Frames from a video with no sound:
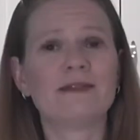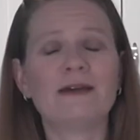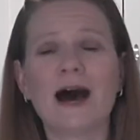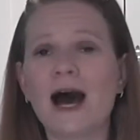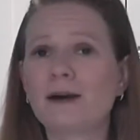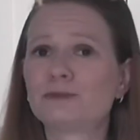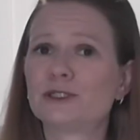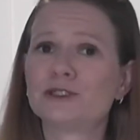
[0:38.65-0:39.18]
The
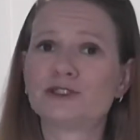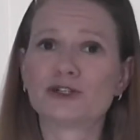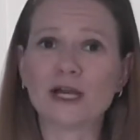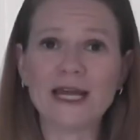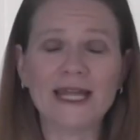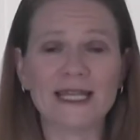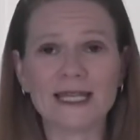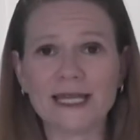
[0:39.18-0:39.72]
options are
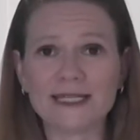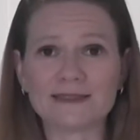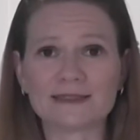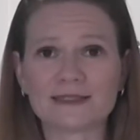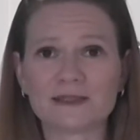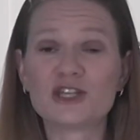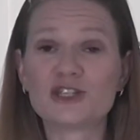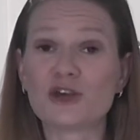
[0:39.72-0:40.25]

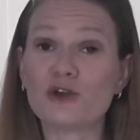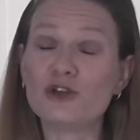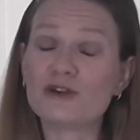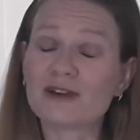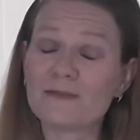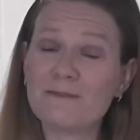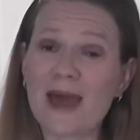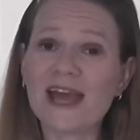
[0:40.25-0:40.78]
endless. So you
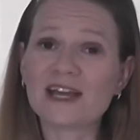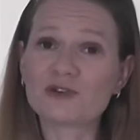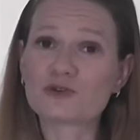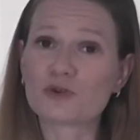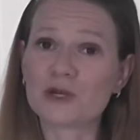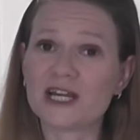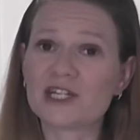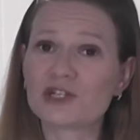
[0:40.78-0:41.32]
can make a
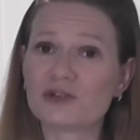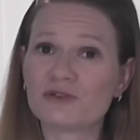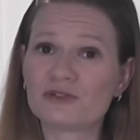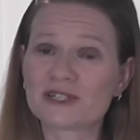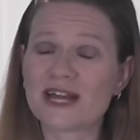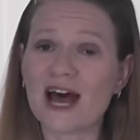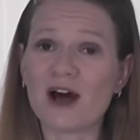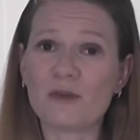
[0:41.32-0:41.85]
traditional
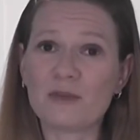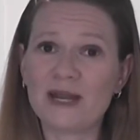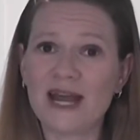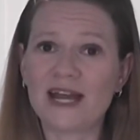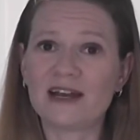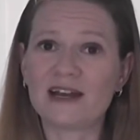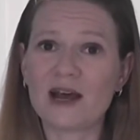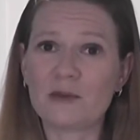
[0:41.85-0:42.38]
style
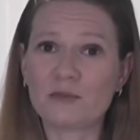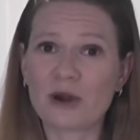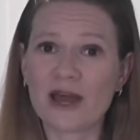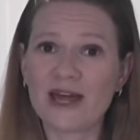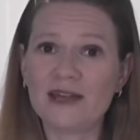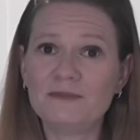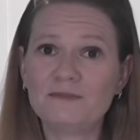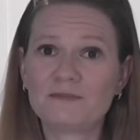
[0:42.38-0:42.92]
banana nut
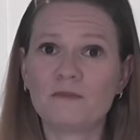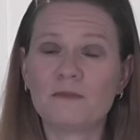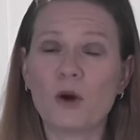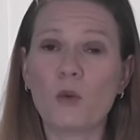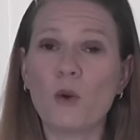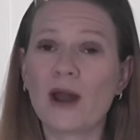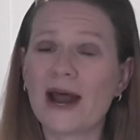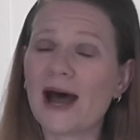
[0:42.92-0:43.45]
bread,
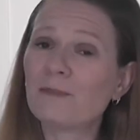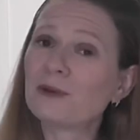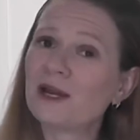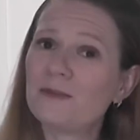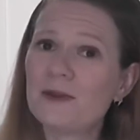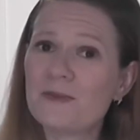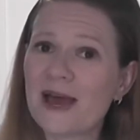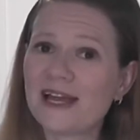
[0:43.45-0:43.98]
but what I'm
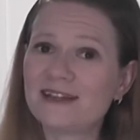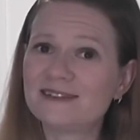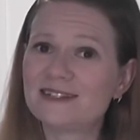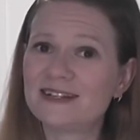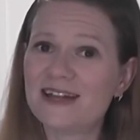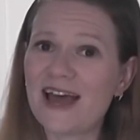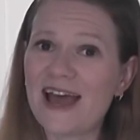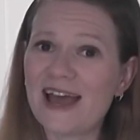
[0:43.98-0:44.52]
gonna be making
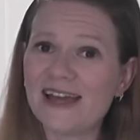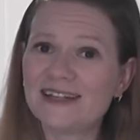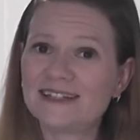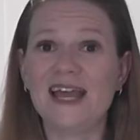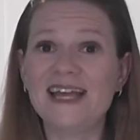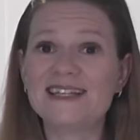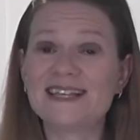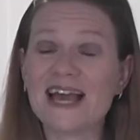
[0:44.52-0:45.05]
today
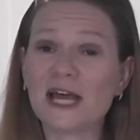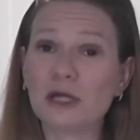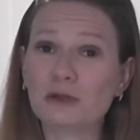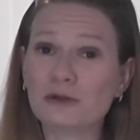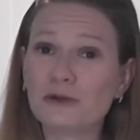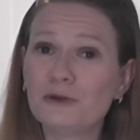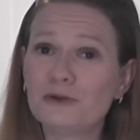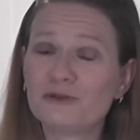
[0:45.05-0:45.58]
is a
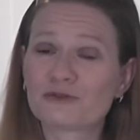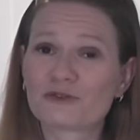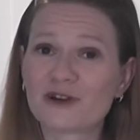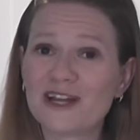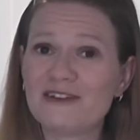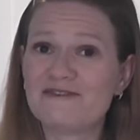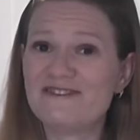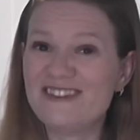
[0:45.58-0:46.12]

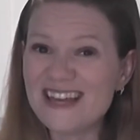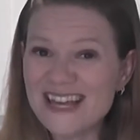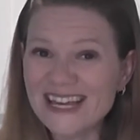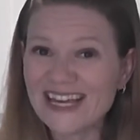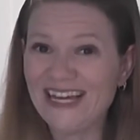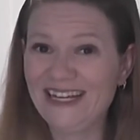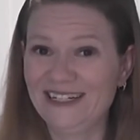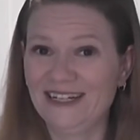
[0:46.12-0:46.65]
gluten-free
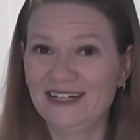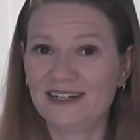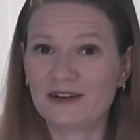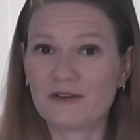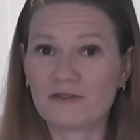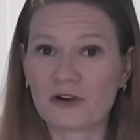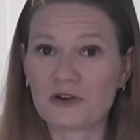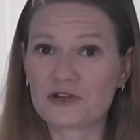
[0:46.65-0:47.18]
vegan
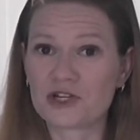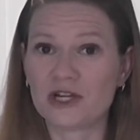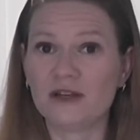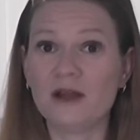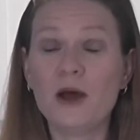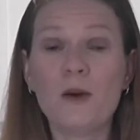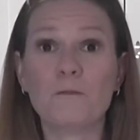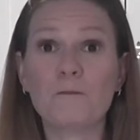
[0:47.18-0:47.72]
version.
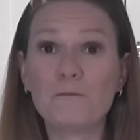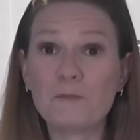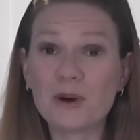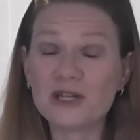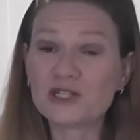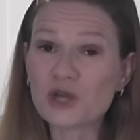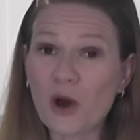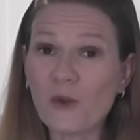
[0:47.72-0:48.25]

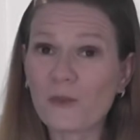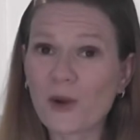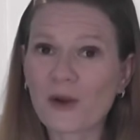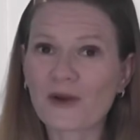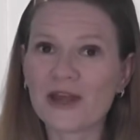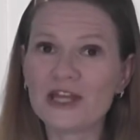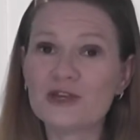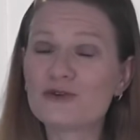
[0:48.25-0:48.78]
But don't
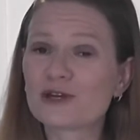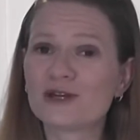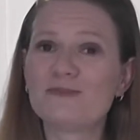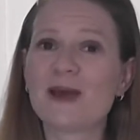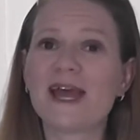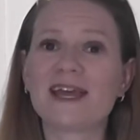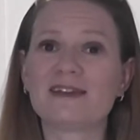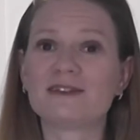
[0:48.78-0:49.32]
worry, you can
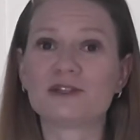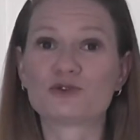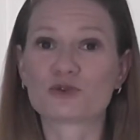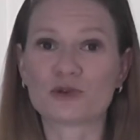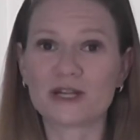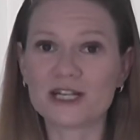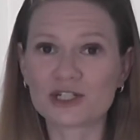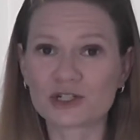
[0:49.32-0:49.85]
make it the
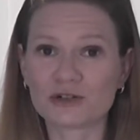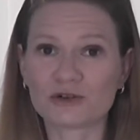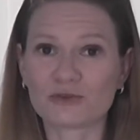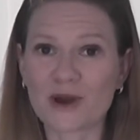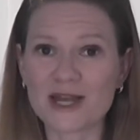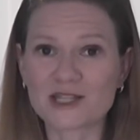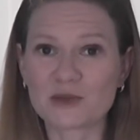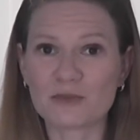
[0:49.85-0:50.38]
traditional
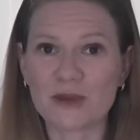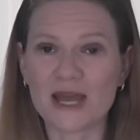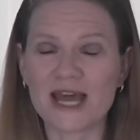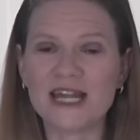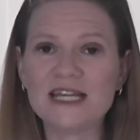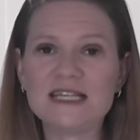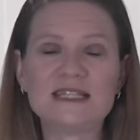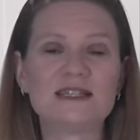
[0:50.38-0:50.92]
recipe
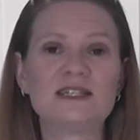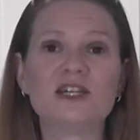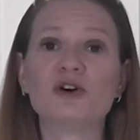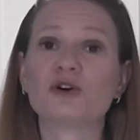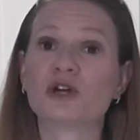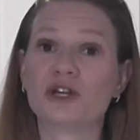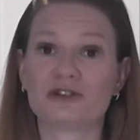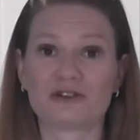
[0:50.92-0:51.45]
and it's
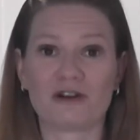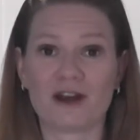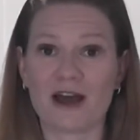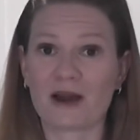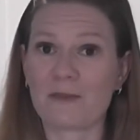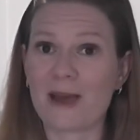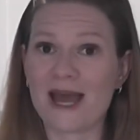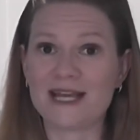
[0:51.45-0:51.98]
still gonna turn
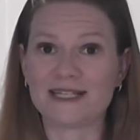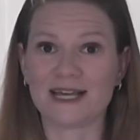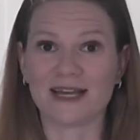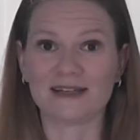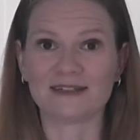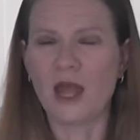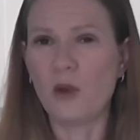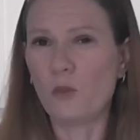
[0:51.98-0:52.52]
out
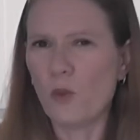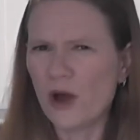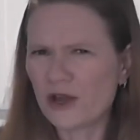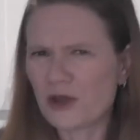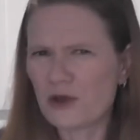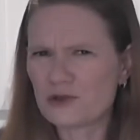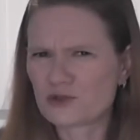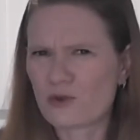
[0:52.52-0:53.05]
amazing. And
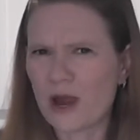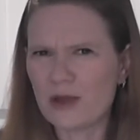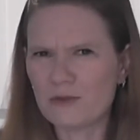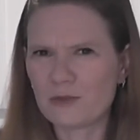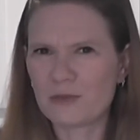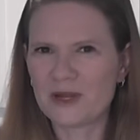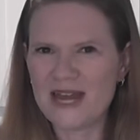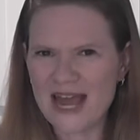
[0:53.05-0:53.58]
what goes great
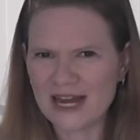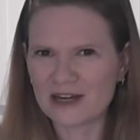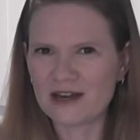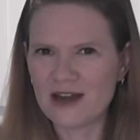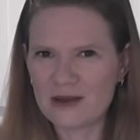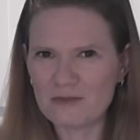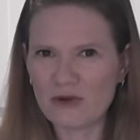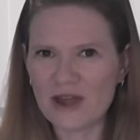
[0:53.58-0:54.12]
with banana
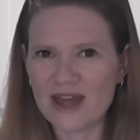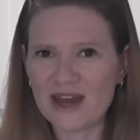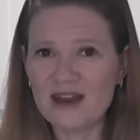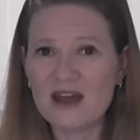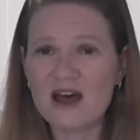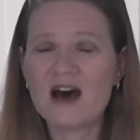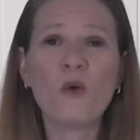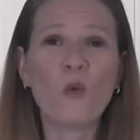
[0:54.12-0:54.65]
nut
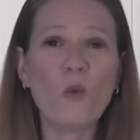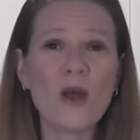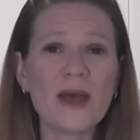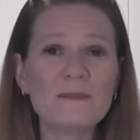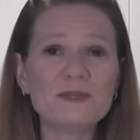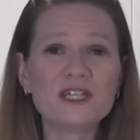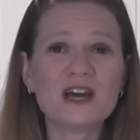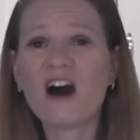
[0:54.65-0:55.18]
bread?
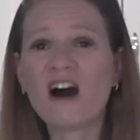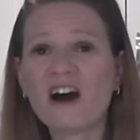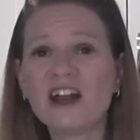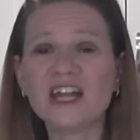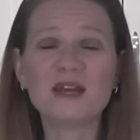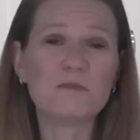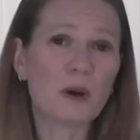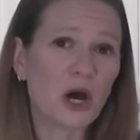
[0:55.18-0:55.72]
Whipped
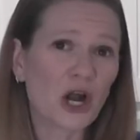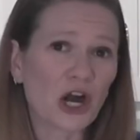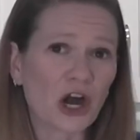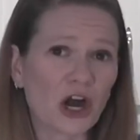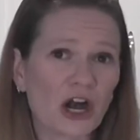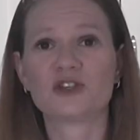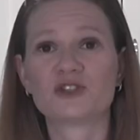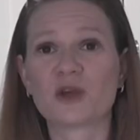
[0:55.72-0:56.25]
honey
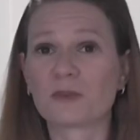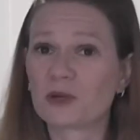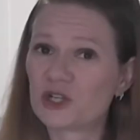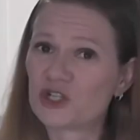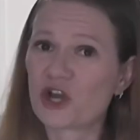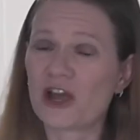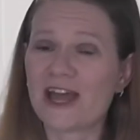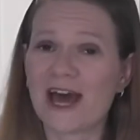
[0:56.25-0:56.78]
butter. So I'm gonna
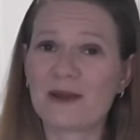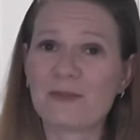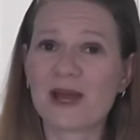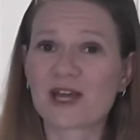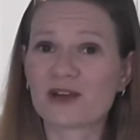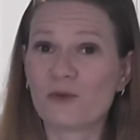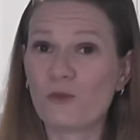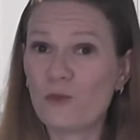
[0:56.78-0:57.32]
show you how to
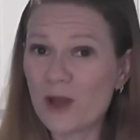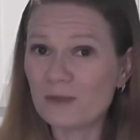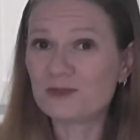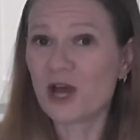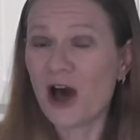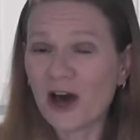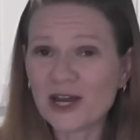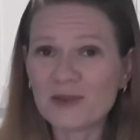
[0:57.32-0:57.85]
make a whipped
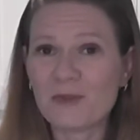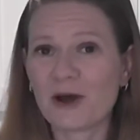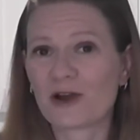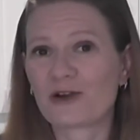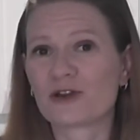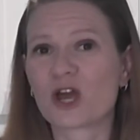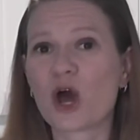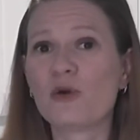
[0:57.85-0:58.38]
honey
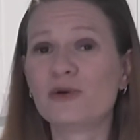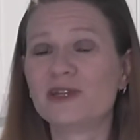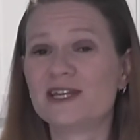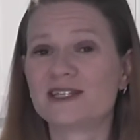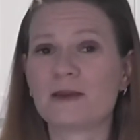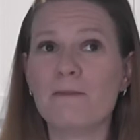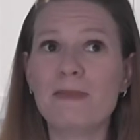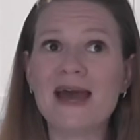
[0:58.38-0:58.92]
butter to go with
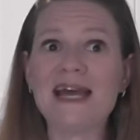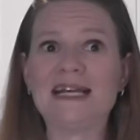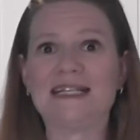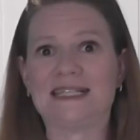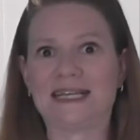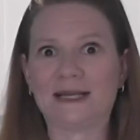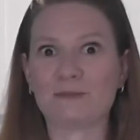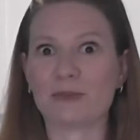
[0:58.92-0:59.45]
this
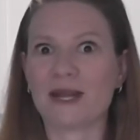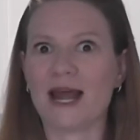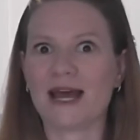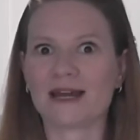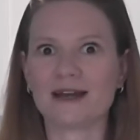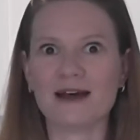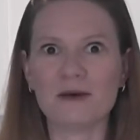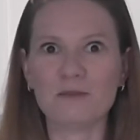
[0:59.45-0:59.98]
amazing
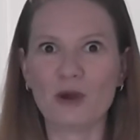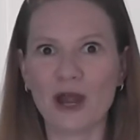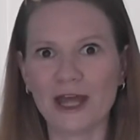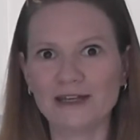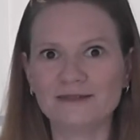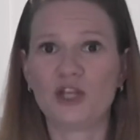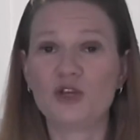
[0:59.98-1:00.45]
banana nut bread.